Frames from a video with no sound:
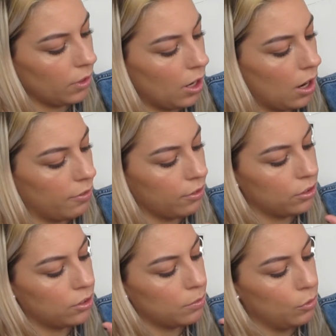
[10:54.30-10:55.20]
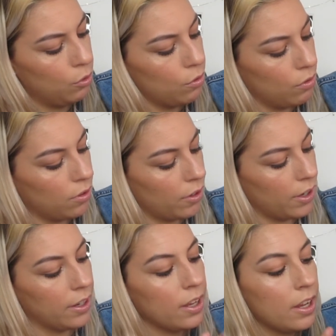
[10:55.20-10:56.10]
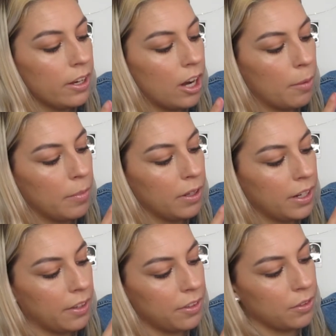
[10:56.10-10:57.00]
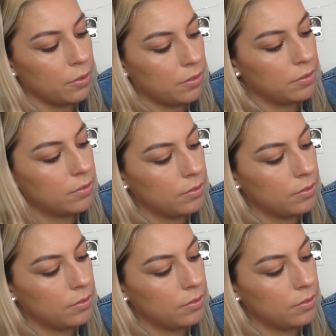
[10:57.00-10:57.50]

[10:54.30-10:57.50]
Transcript: Oh, I feel smooth. Okay, now I'm blending out this one.